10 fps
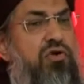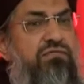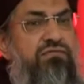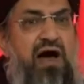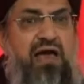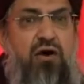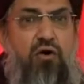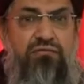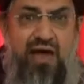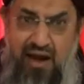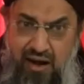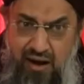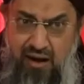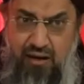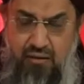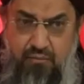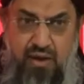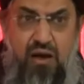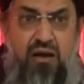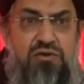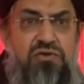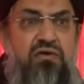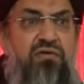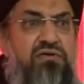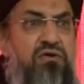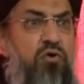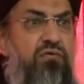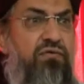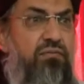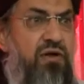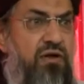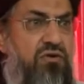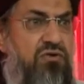the fire of hell. May Allah save us all from them.